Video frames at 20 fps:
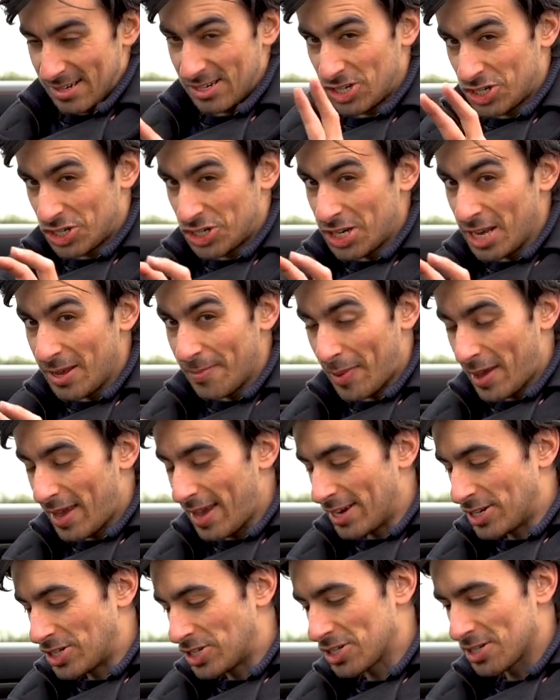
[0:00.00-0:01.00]

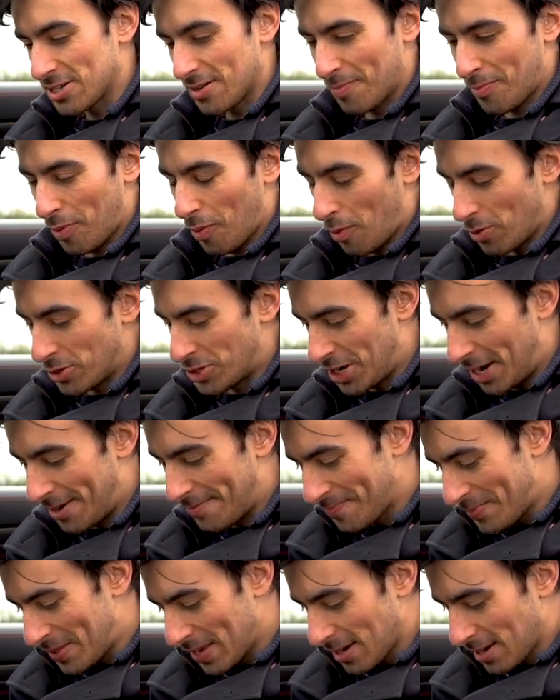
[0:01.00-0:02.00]
cheap-ish Porsche.
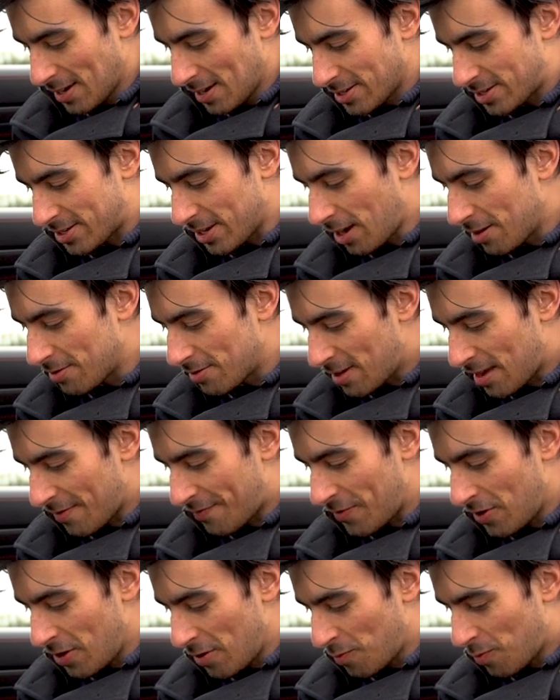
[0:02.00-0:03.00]
So
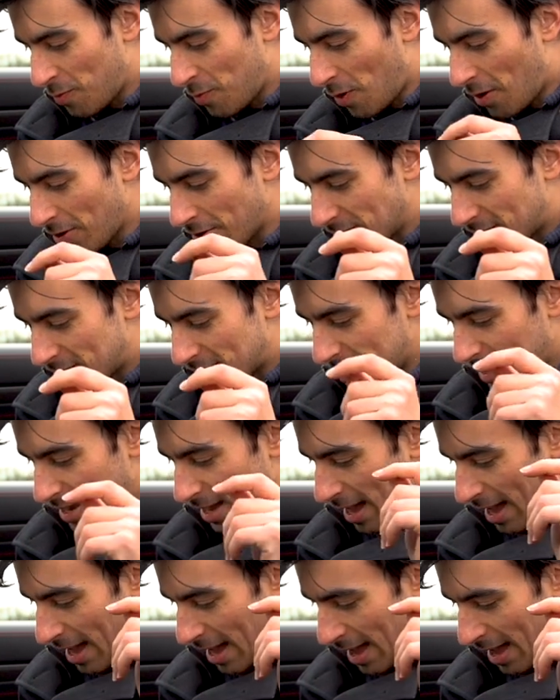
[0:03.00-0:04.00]
if you want
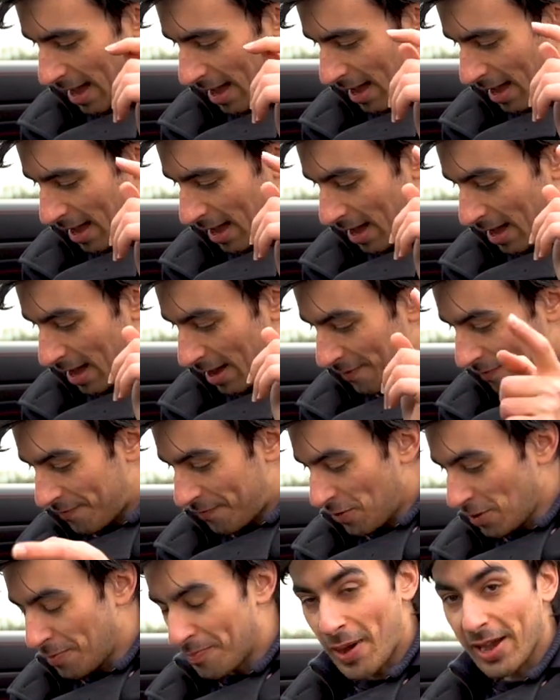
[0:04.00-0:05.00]
uh,
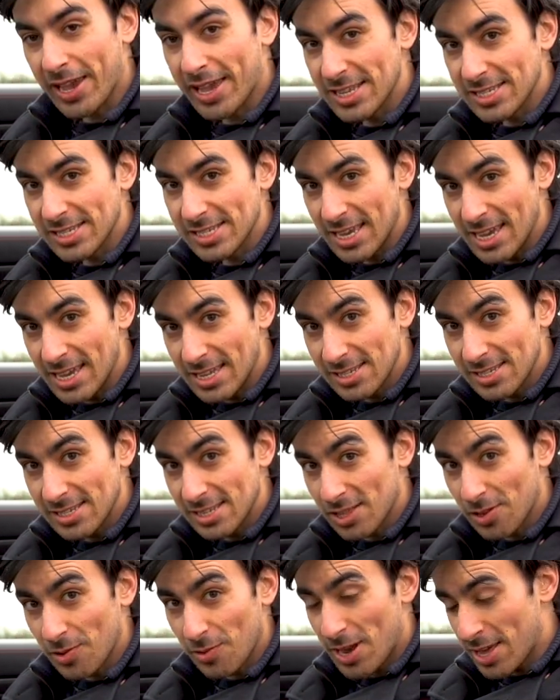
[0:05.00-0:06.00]
full bucket
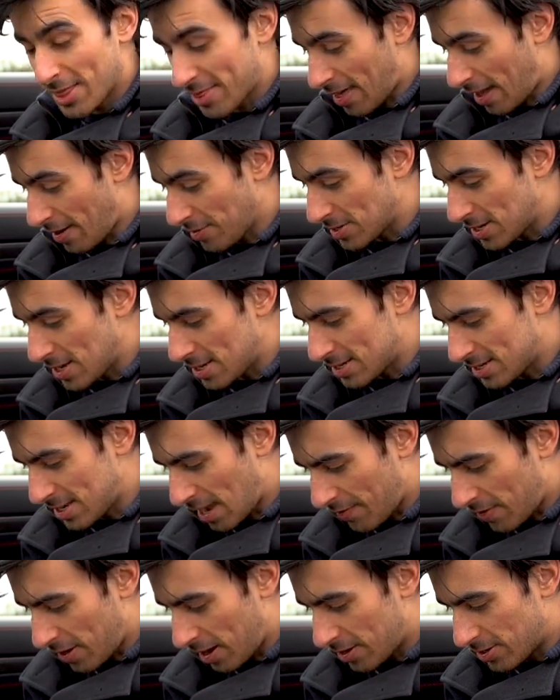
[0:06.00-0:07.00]
seats, three thousand
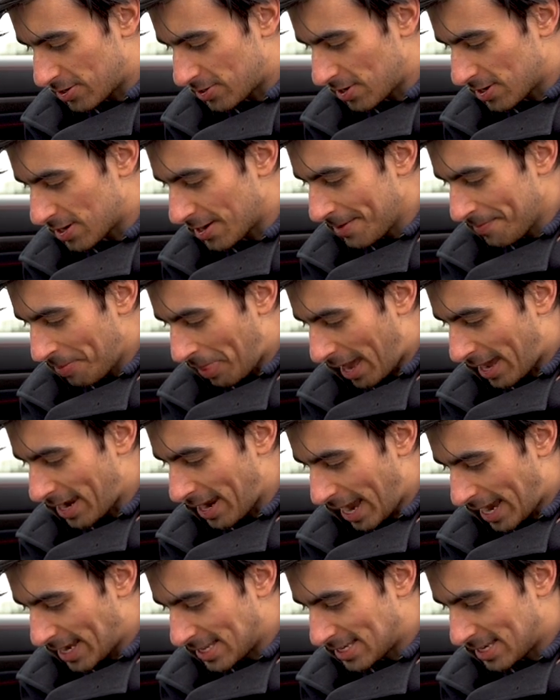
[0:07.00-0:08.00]
seven hundred and
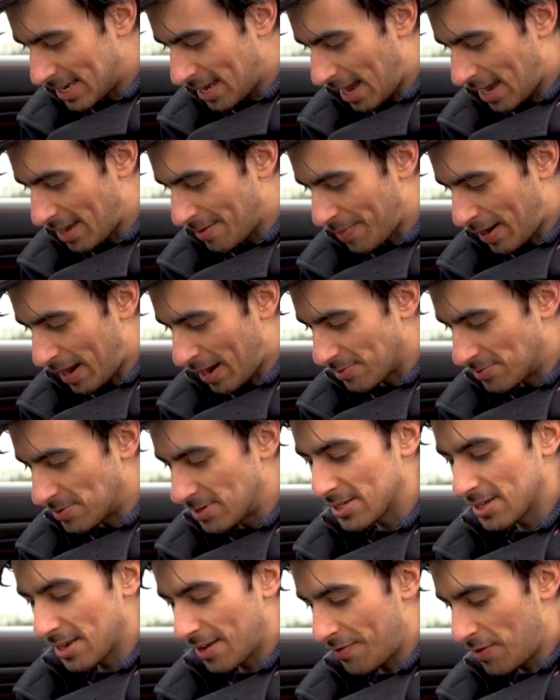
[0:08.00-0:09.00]
eighty-eight
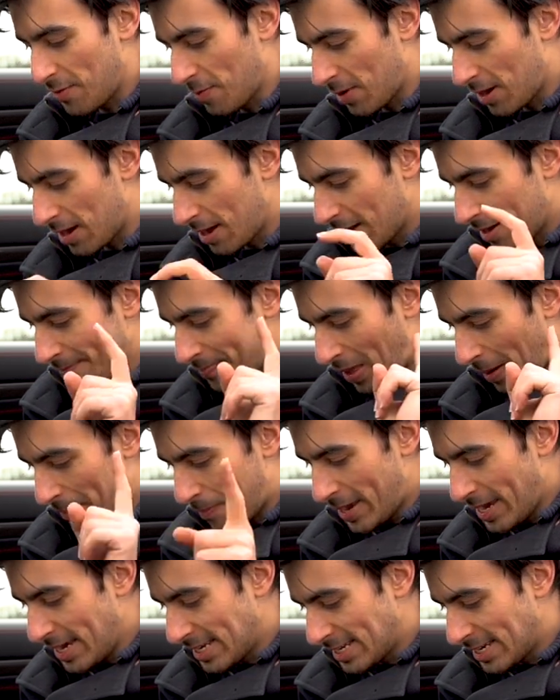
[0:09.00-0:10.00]
pounds. If you want a
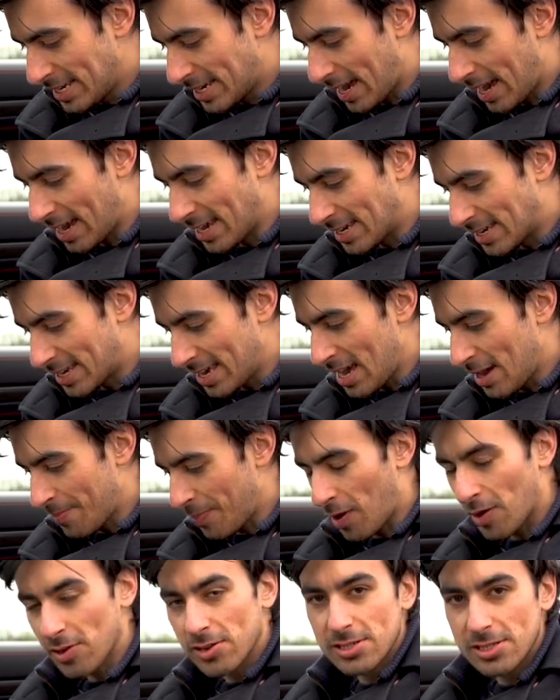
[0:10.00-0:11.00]
P D K
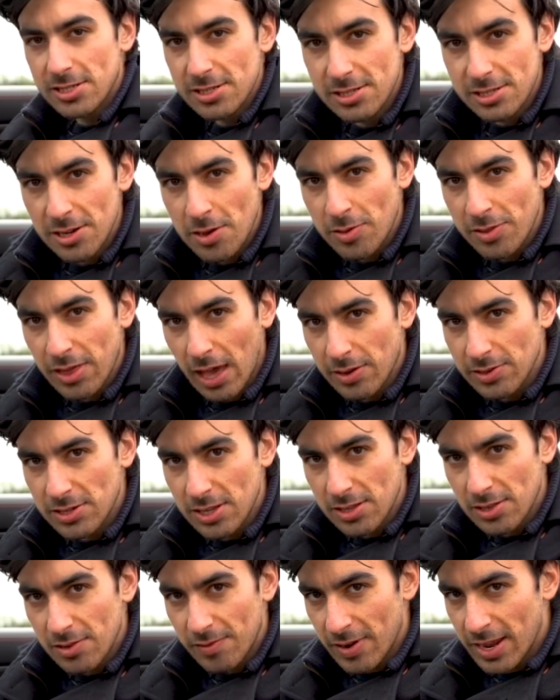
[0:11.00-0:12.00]
gearbox, two
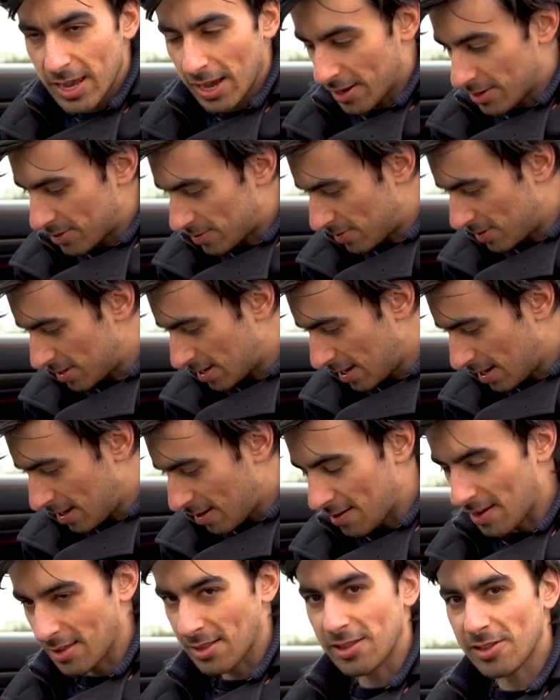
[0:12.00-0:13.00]
thousand three hundred
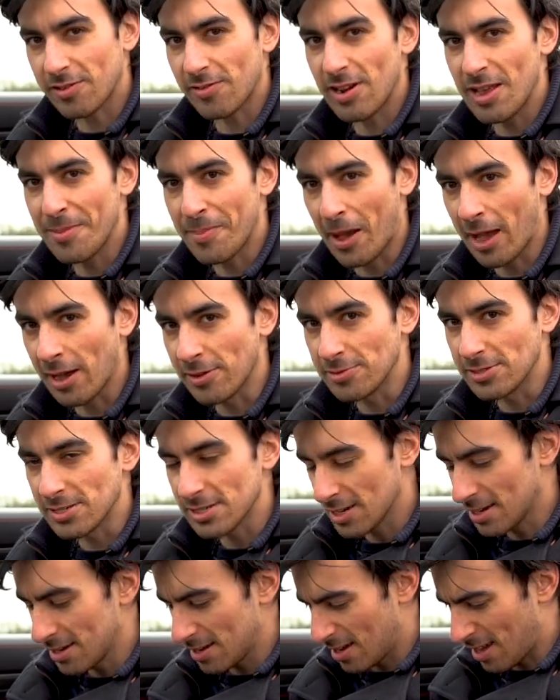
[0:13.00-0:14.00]
and three
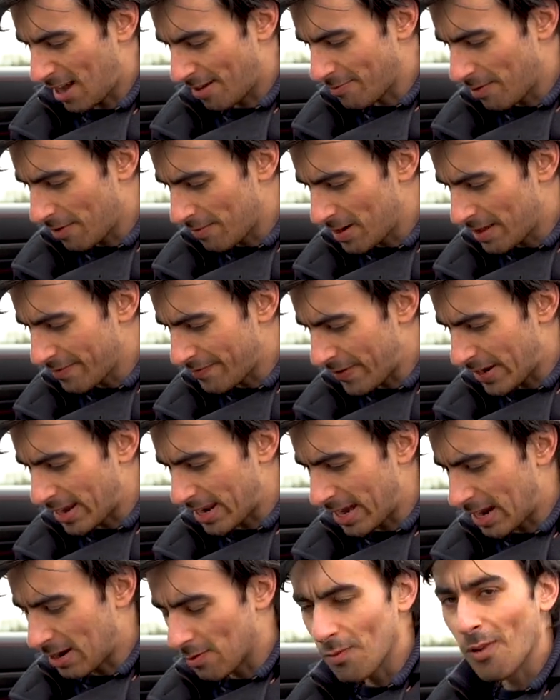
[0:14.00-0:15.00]
pounds. I've not really
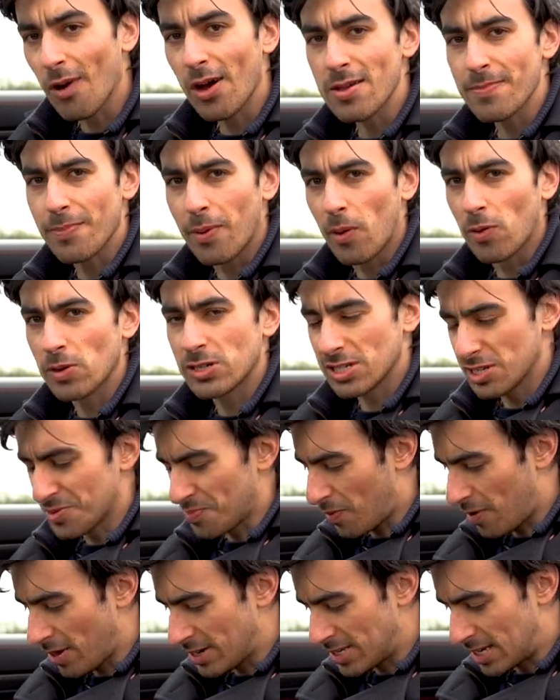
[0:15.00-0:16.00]
figured out why Porsche's
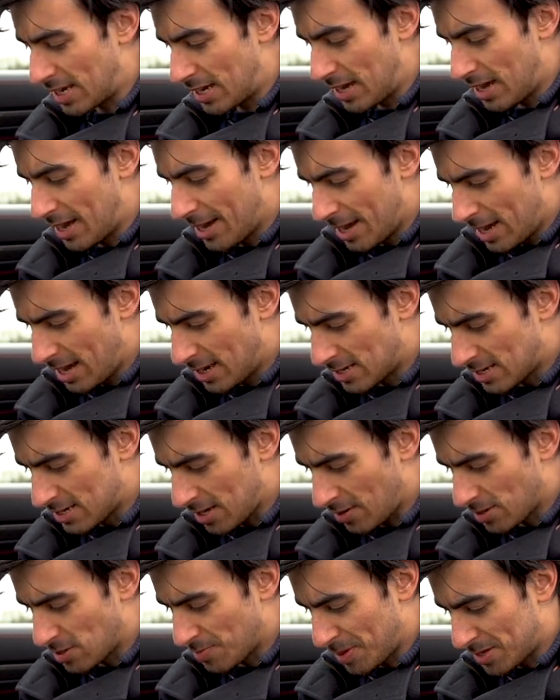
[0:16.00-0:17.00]
pricing is
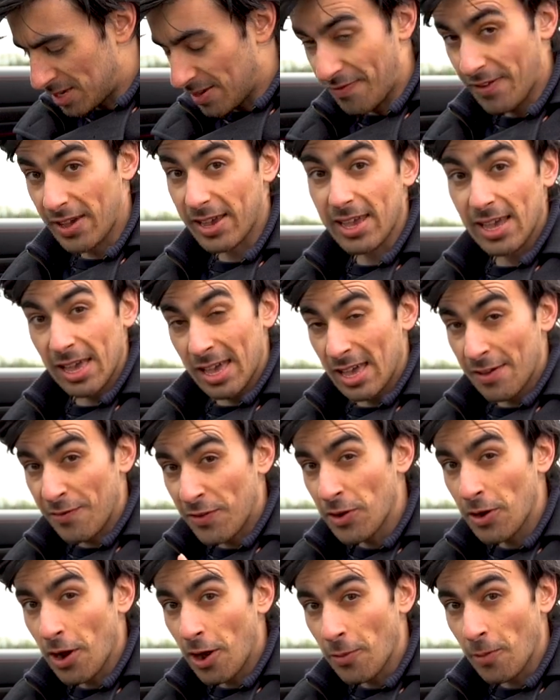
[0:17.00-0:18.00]
so specific. If
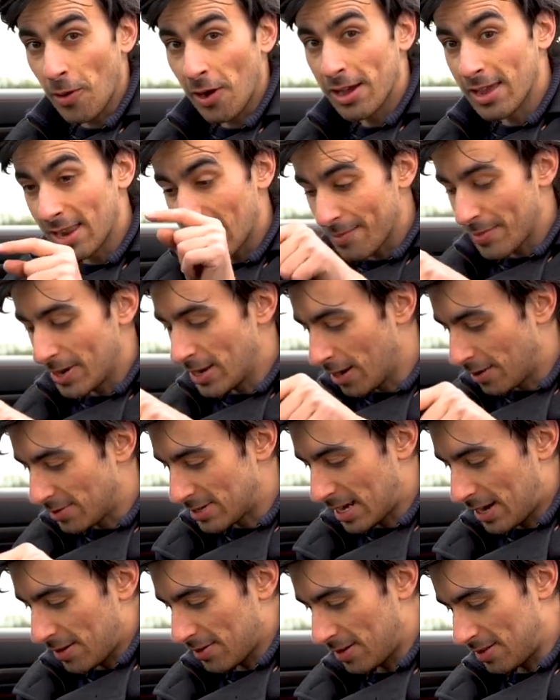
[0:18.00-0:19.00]
you know why, let me know
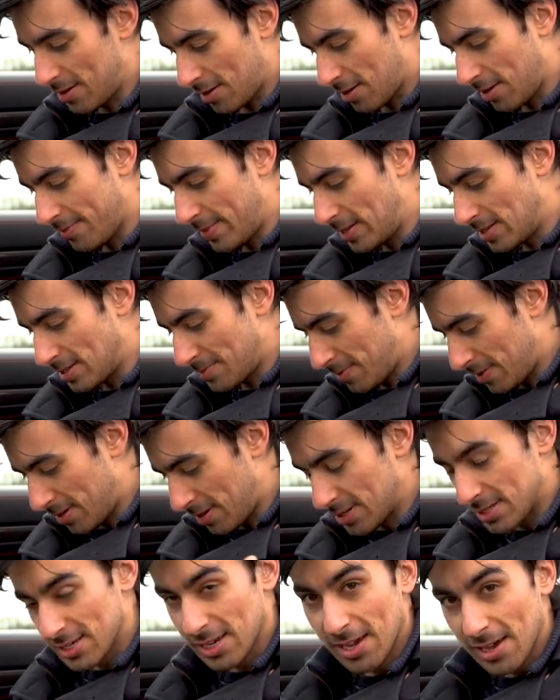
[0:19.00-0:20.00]
down in the comments,
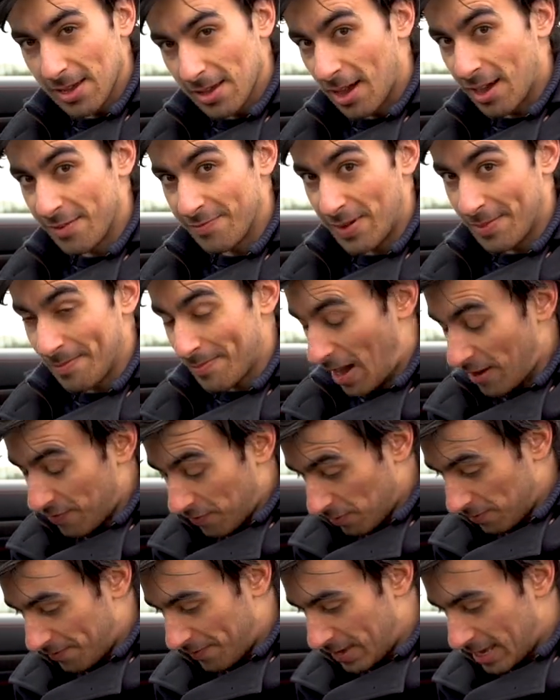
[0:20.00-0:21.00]
because I've been
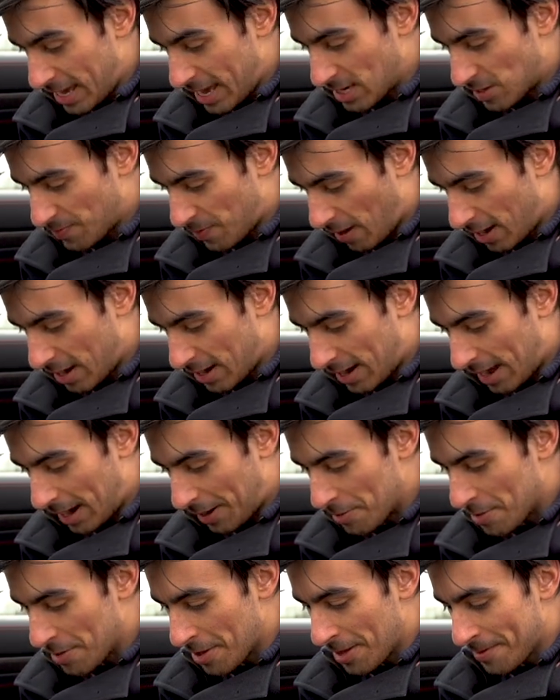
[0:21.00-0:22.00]
baffled for years by it
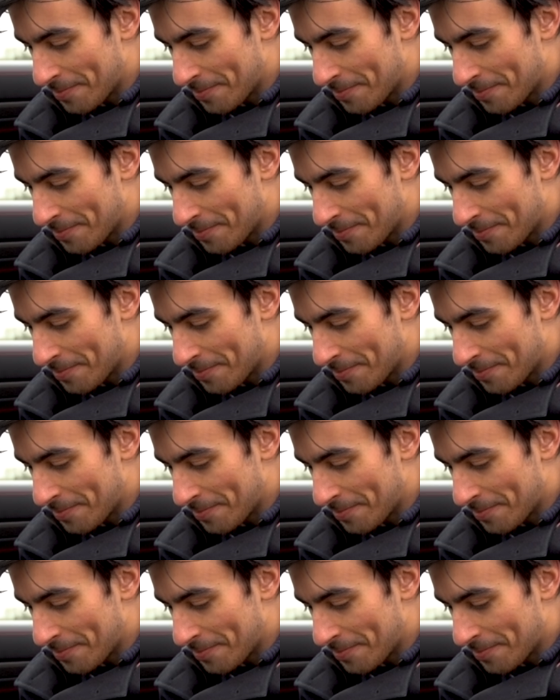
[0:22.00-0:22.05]
now.